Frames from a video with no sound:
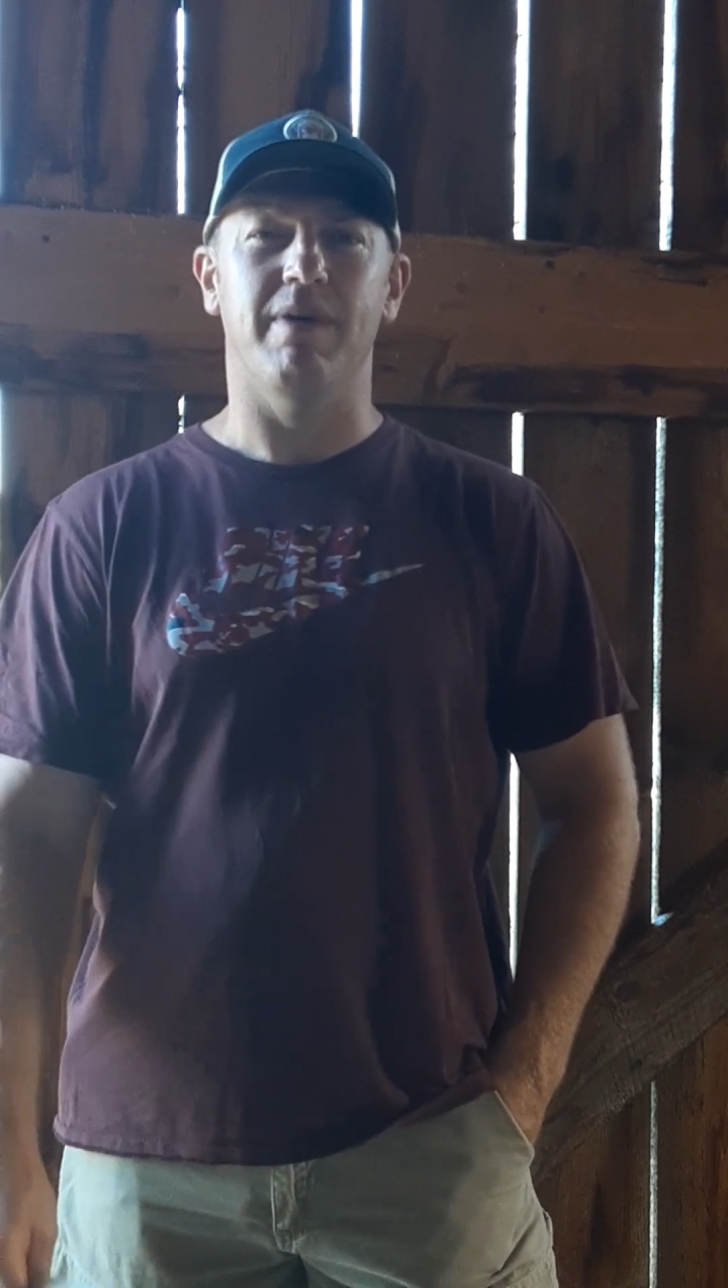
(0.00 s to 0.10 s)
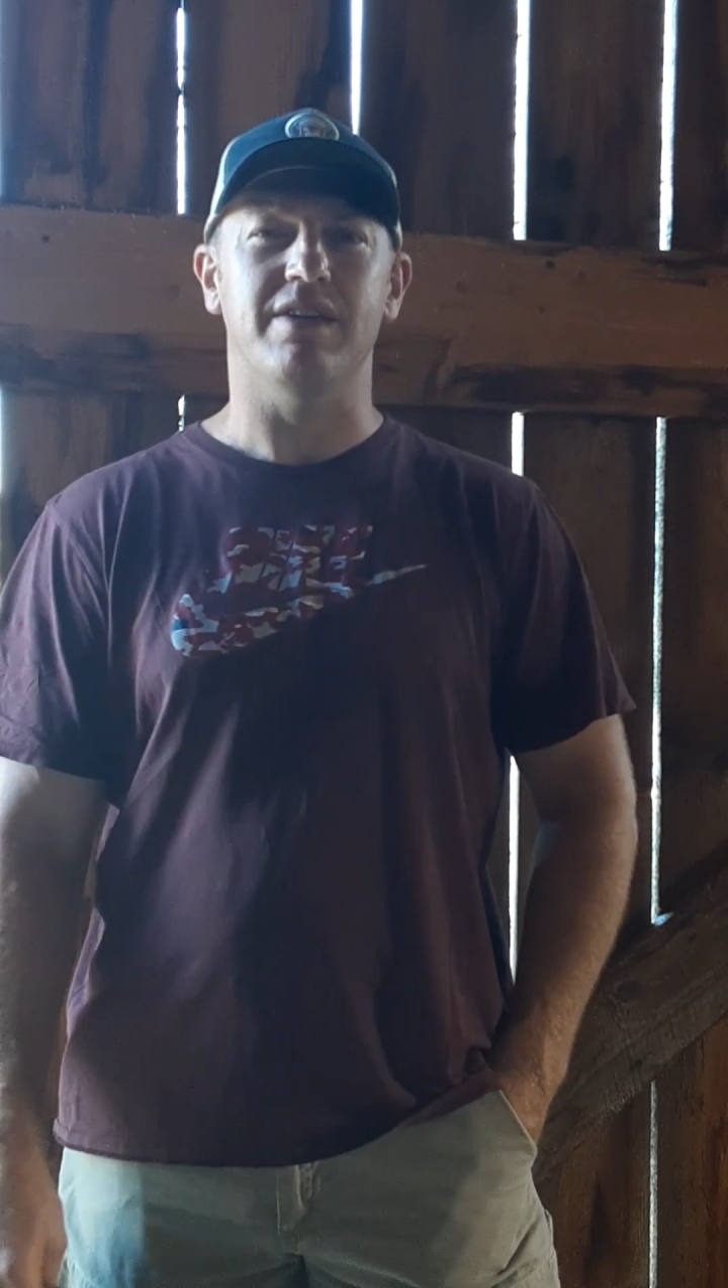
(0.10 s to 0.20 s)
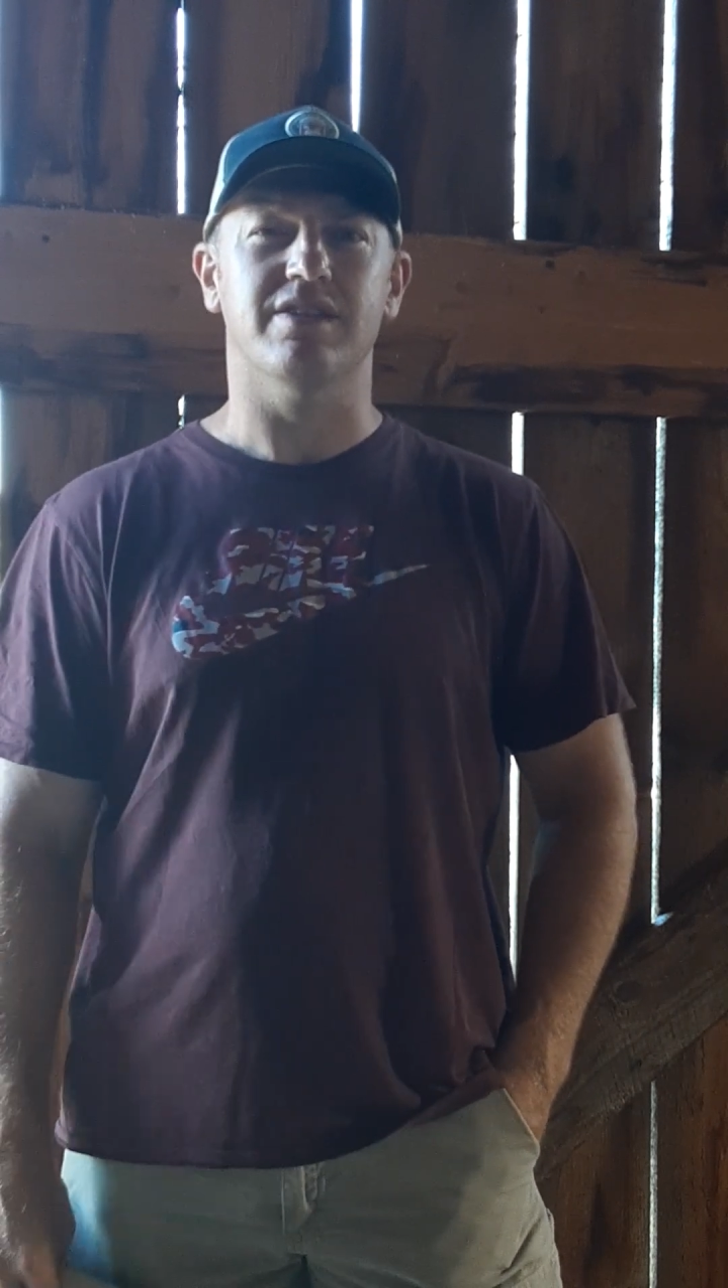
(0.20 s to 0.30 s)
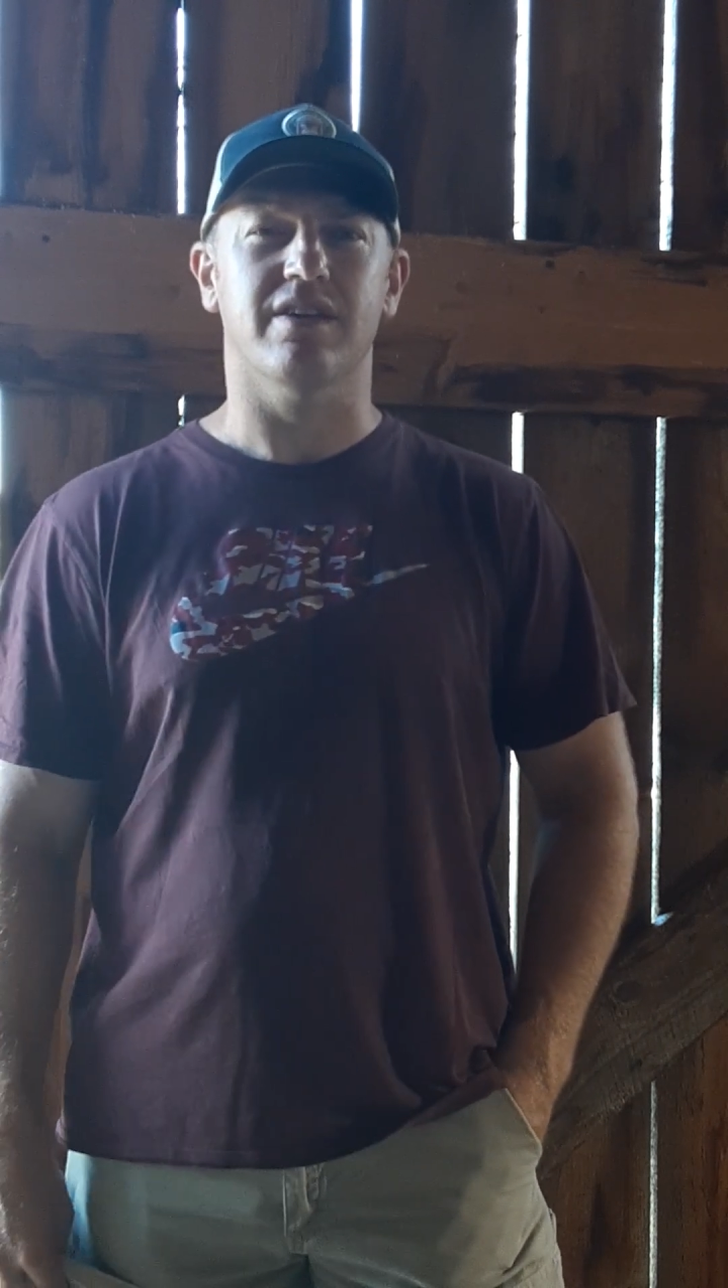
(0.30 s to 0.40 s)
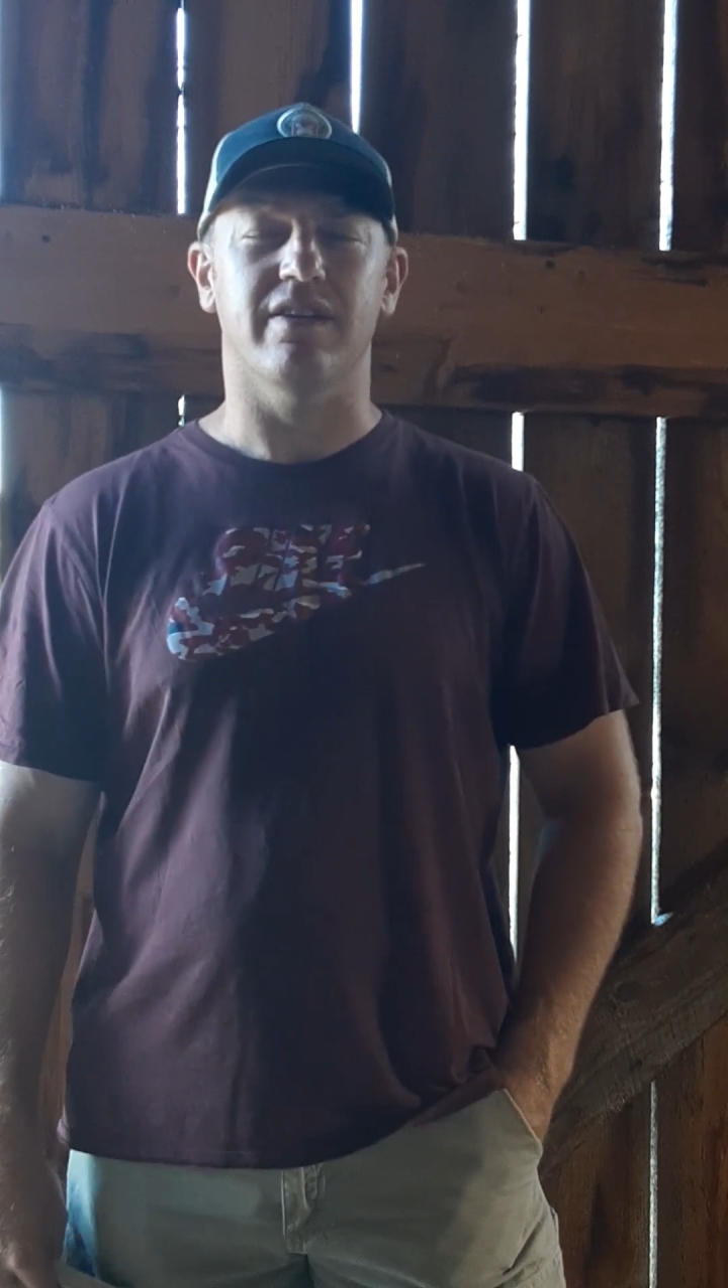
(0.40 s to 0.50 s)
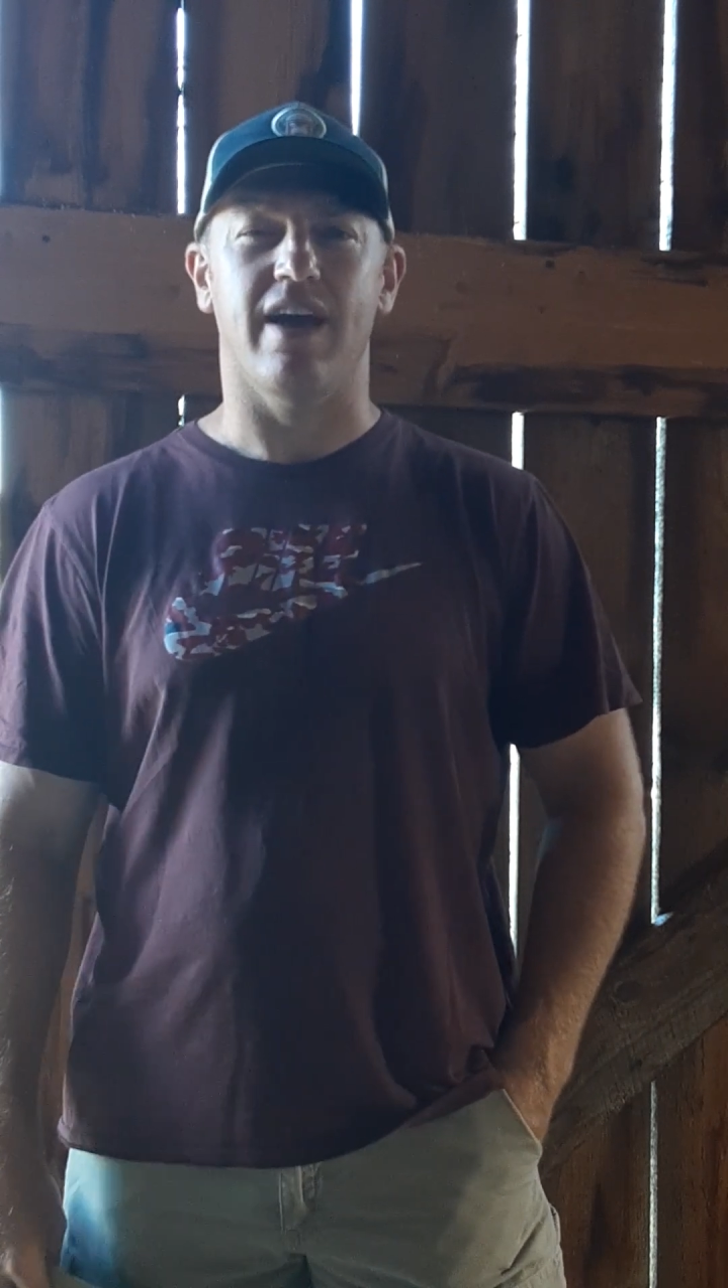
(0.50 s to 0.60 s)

basically